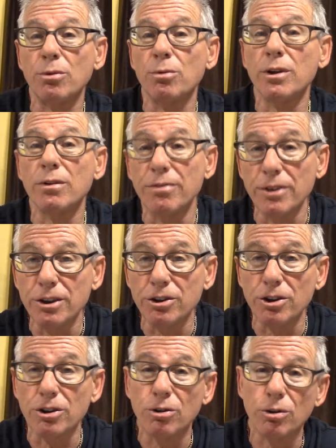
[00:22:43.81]
with a
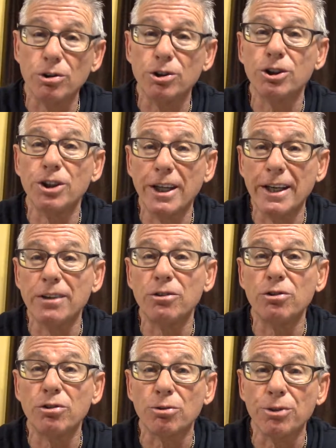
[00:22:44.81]
feature called shared
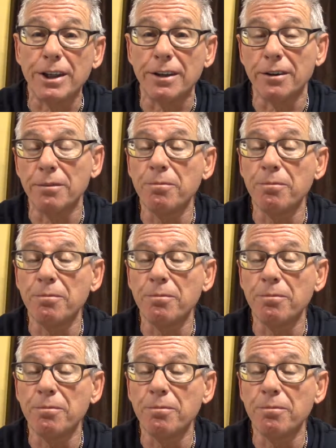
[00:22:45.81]
screen.